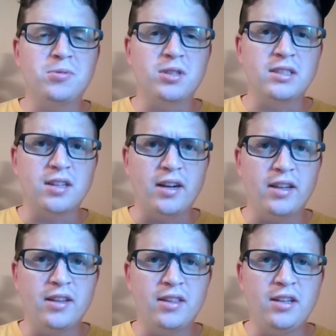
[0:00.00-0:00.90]

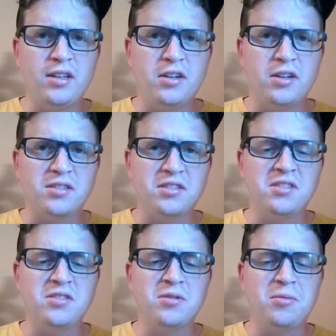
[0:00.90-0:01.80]
excited that the IndyCar
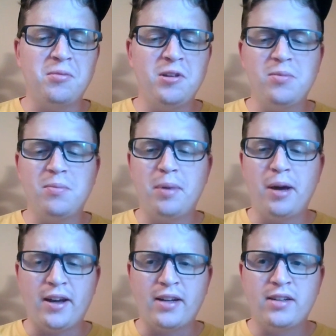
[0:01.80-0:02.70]
season is
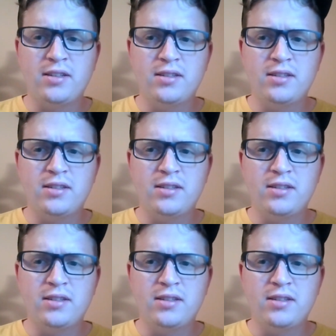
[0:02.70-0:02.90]
back.